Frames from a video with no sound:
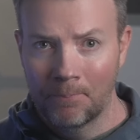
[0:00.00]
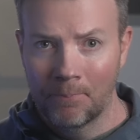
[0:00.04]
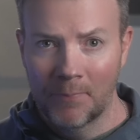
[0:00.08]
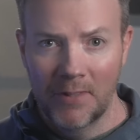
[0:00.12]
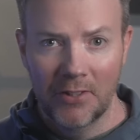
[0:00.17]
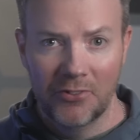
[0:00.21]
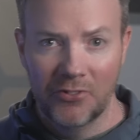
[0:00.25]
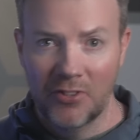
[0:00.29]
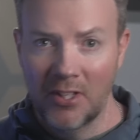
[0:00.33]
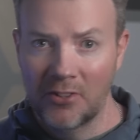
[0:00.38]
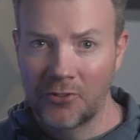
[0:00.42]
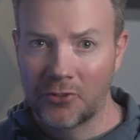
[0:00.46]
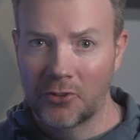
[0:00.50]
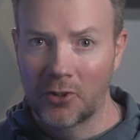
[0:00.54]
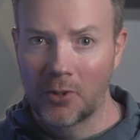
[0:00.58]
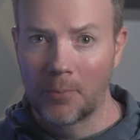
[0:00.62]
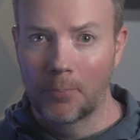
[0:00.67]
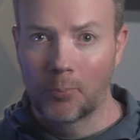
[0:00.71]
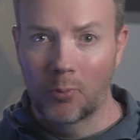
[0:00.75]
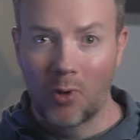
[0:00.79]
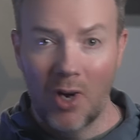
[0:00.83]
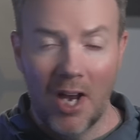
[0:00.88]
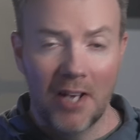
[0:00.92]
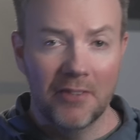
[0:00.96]
the sensor
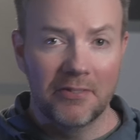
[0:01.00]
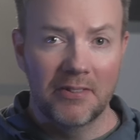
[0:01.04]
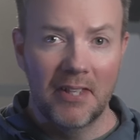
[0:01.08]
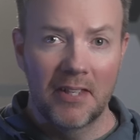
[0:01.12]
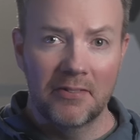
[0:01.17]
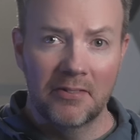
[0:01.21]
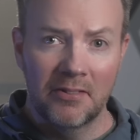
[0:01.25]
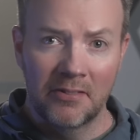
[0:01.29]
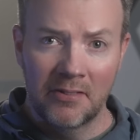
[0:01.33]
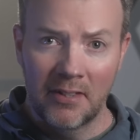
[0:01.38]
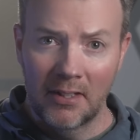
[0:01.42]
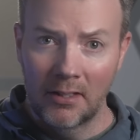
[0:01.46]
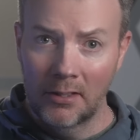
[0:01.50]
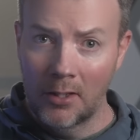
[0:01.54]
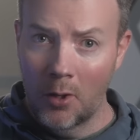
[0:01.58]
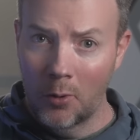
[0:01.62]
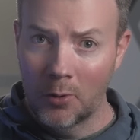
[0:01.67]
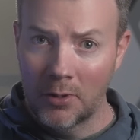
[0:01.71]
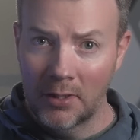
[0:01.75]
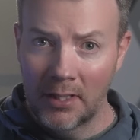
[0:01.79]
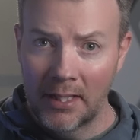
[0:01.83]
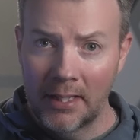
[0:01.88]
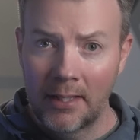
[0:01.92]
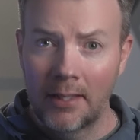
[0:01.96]
processes it
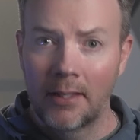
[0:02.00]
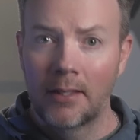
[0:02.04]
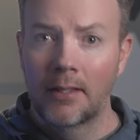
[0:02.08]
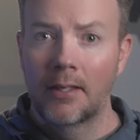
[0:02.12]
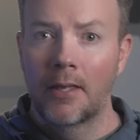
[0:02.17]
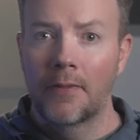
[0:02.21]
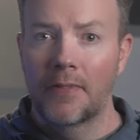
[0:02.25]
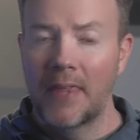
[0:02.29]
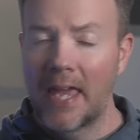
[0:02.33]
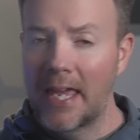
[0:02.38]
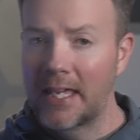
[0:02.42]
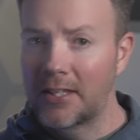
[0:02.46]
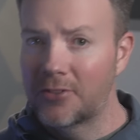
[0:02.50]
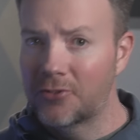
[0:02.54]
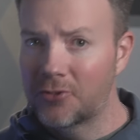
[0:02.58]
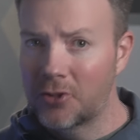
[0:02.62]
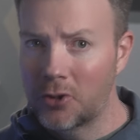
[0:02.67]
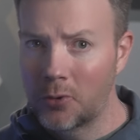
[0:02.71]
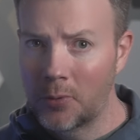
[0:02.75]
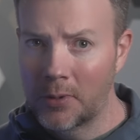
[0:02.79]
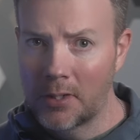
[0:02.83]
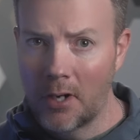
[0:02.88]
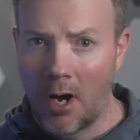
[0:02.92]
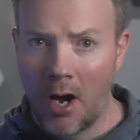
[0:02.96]
locally thanks
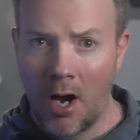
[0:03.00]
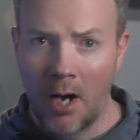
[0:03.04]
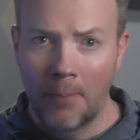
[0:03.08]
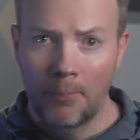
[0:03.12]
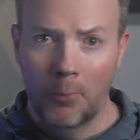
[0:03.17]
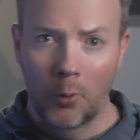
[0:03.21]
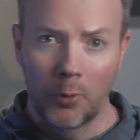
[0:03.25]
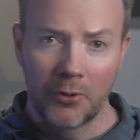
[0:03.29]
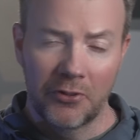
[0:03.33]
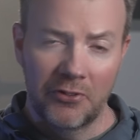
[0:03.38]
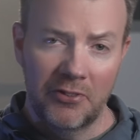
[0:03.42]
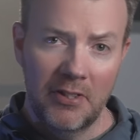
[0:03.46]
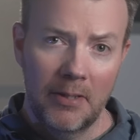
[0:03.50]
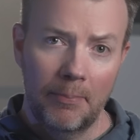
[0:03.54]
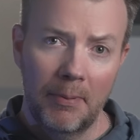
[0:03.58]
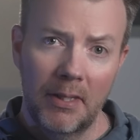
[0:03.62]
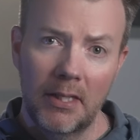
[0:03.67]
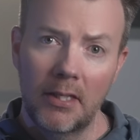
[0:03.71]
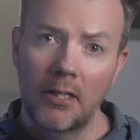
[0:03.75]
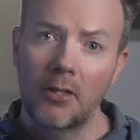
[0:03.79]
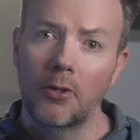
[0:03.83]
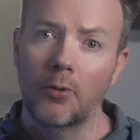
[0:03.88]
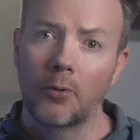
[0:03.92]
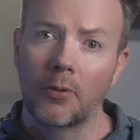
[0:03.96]
to an onboard C P
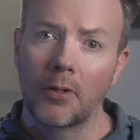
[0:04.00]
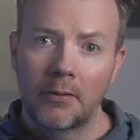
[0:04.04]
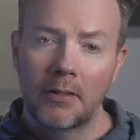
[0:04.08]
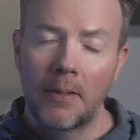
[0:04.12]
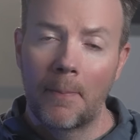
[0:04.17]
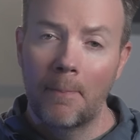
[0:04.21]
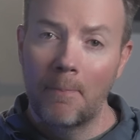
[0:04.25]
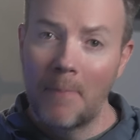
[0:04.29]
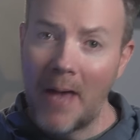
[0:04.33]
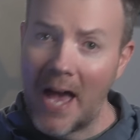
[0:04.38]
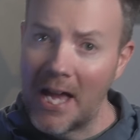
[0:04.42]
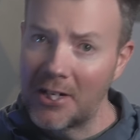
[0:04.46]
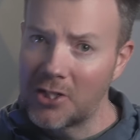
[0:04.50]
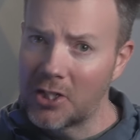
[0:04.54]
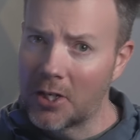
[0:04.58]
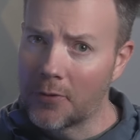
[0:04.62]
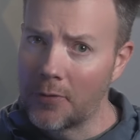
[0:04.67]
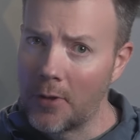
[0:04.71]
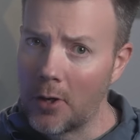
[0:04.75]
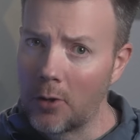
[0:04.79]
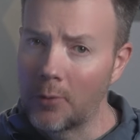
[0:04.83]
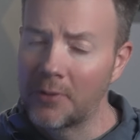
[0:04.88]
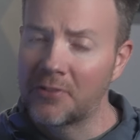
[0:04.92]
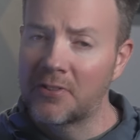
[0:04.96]
U. The magic,
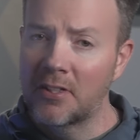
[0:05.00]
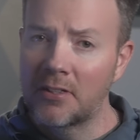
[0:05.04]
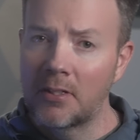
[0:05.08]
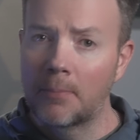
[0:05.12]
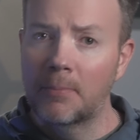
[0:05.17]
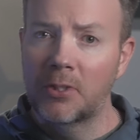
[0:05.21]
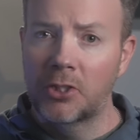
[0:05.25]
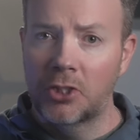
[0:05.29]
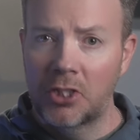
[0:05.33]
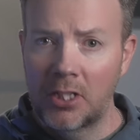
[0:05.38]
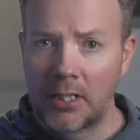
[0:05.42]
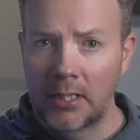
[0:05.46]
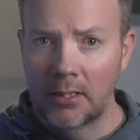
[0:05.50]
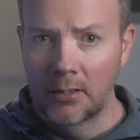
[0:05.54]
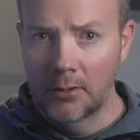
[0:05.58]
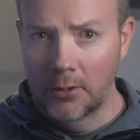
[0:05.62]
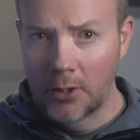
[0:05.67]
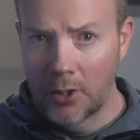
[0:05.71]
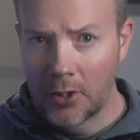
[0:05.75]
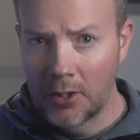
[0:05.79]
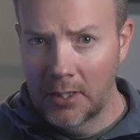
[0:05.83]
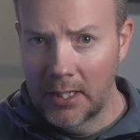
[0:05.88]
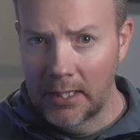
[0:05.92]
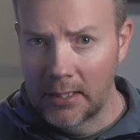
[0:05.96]
though, is in the machine
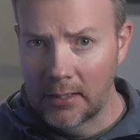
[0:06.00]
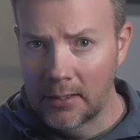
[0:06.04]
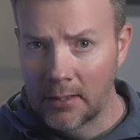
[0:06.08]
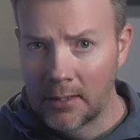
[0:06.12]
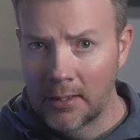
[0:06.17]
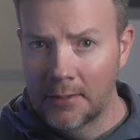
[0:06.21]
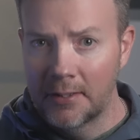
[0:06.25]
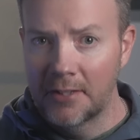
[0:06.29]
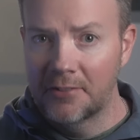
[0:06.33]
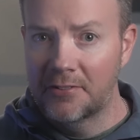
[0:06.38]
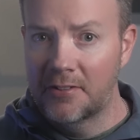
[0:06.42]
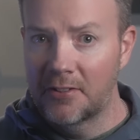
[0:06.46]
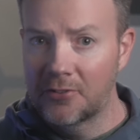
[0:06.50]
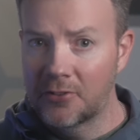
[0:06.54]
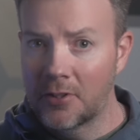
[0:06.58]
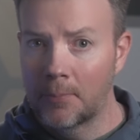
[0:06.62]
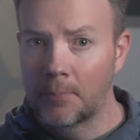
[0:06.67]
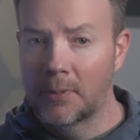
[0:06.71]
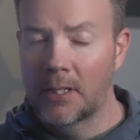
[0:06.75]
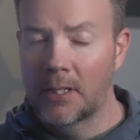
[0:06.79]
learning. The system